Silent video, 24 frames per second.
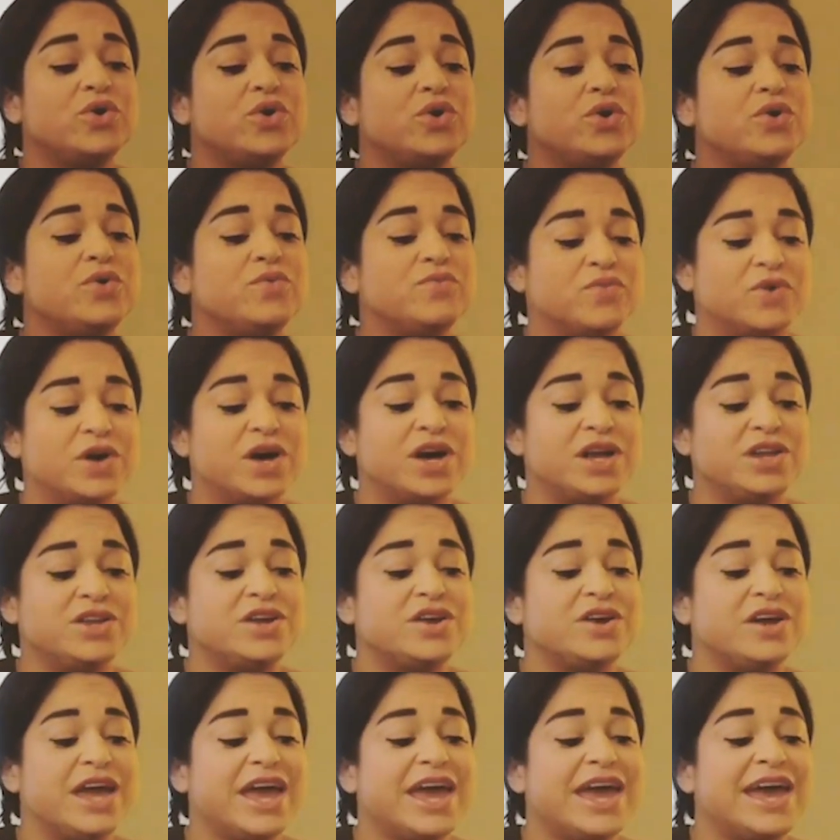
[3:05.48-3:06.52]
was like, you know,
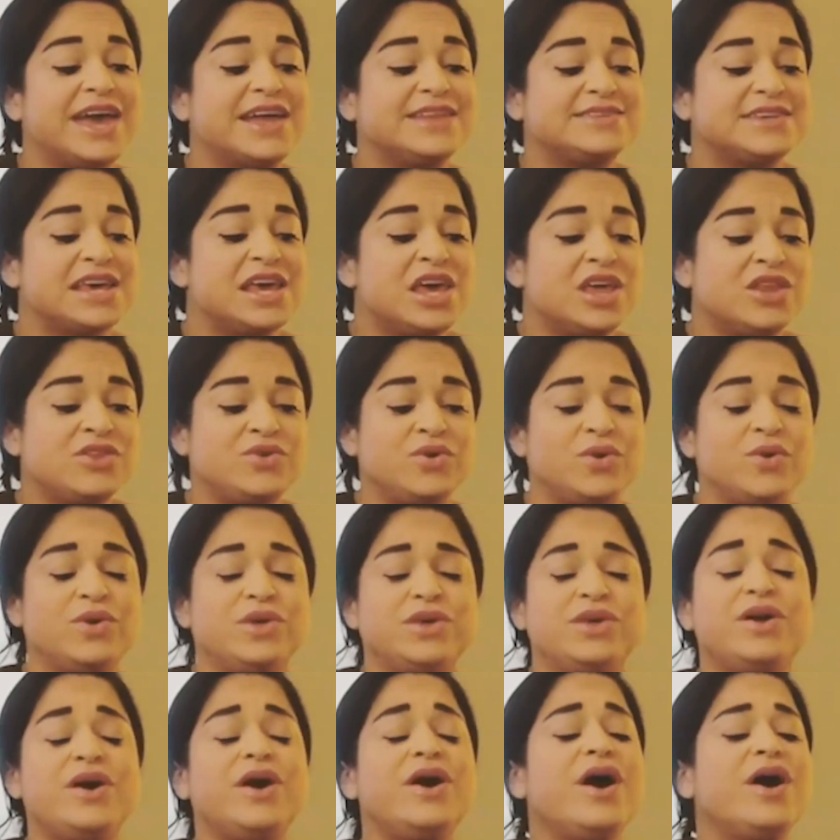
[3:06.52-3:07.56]
what are you gonna
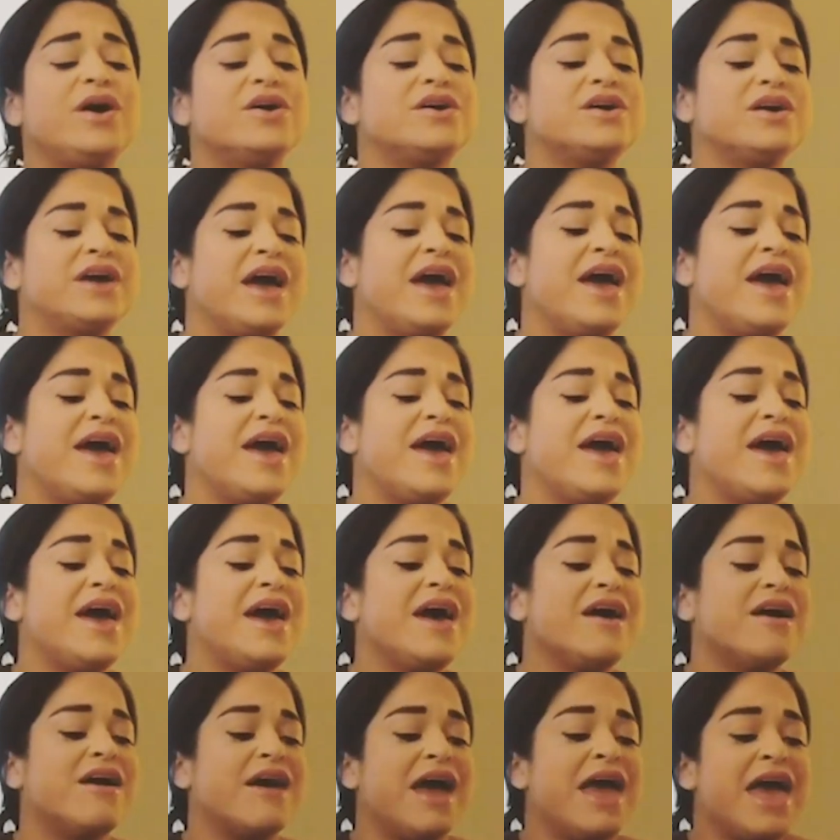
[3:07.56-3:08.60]
do as a singer? Like,
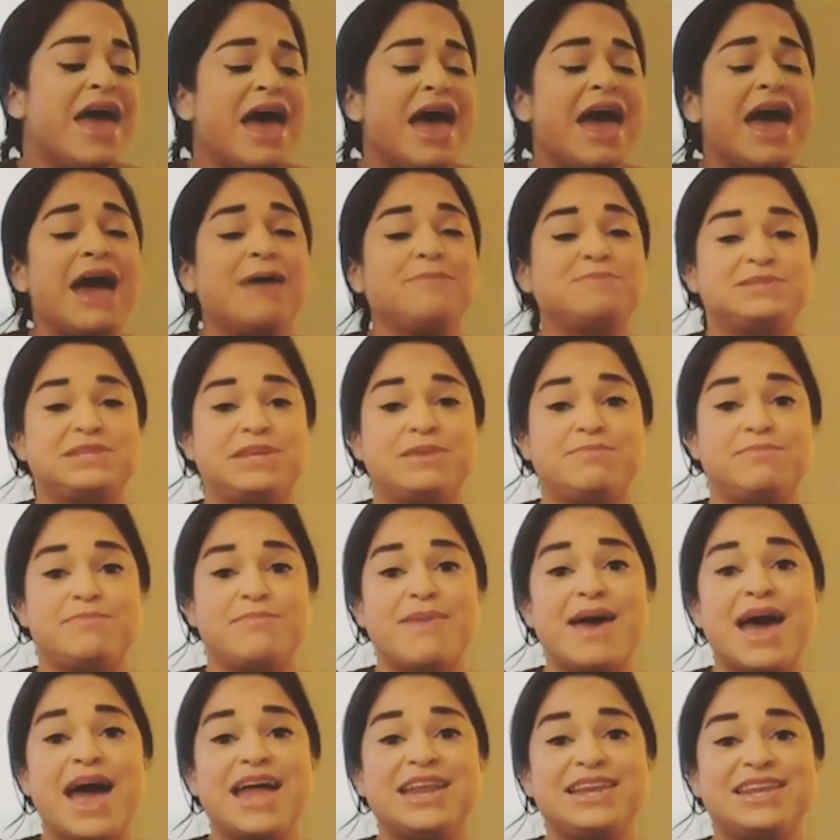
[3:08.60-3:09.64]
it's just not
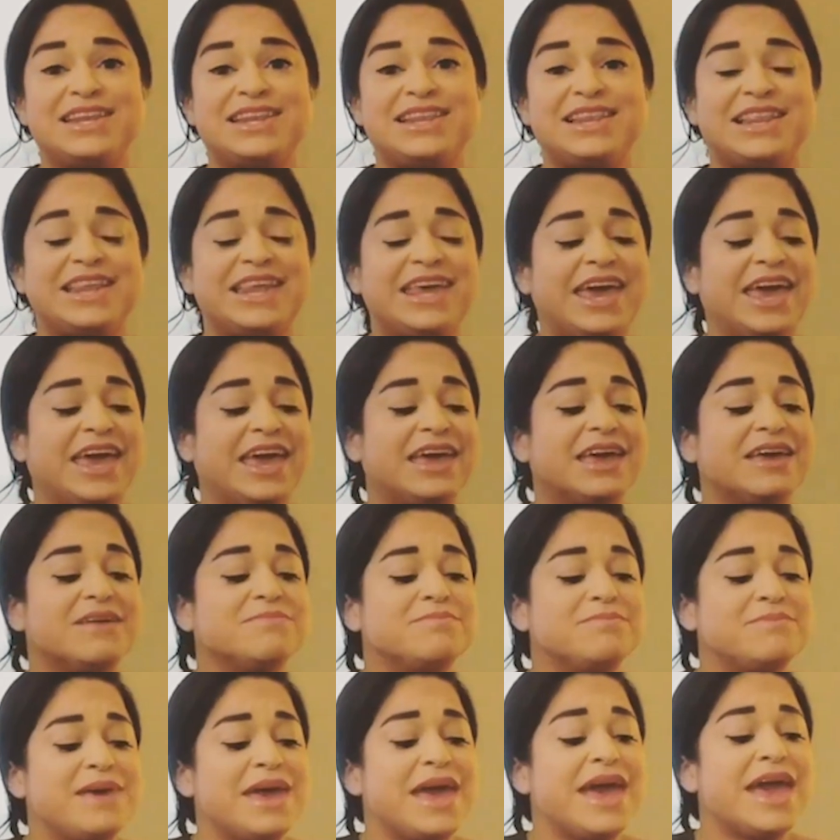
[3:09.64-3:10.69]
realistic. You know,
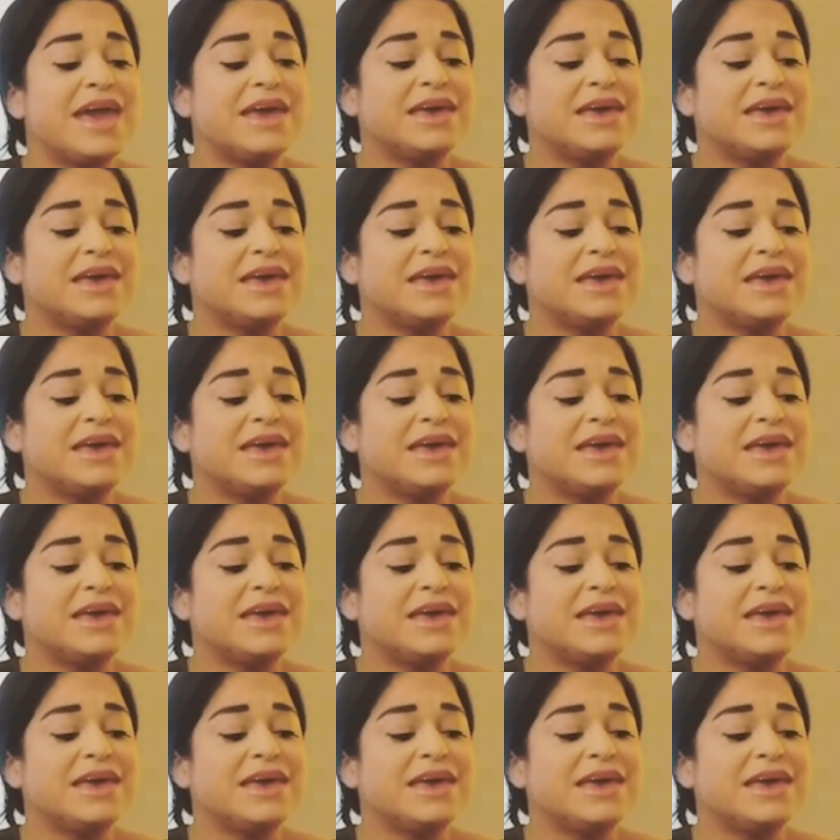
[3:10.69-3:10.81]
you're not